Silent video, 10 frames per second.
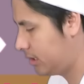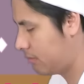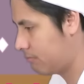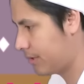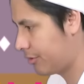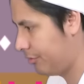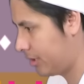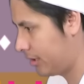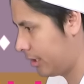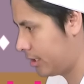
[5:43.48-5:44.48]
Get married,
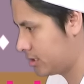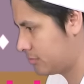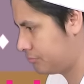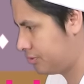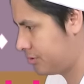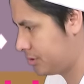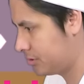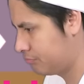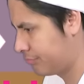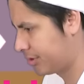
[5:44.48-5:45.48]
my ass.
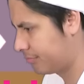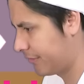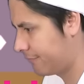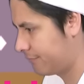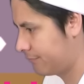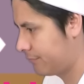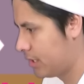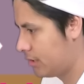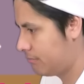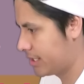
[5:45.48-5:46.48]
Oh my,
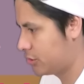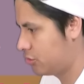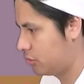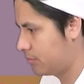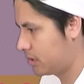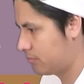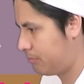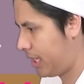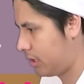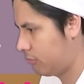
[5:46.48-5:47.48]
my stupid
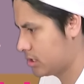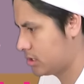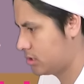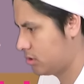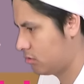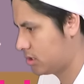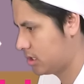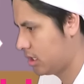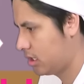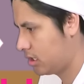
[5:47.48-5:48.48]
penguin suit.
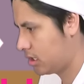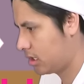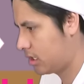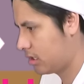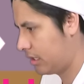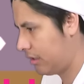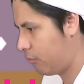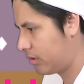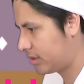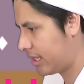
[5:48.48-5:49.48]
I,
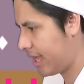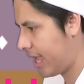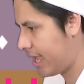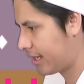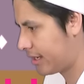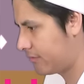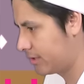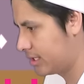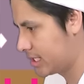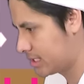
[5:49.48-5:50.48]
and what the heck
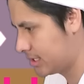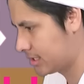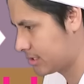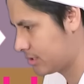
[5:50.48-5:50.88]
ever this is?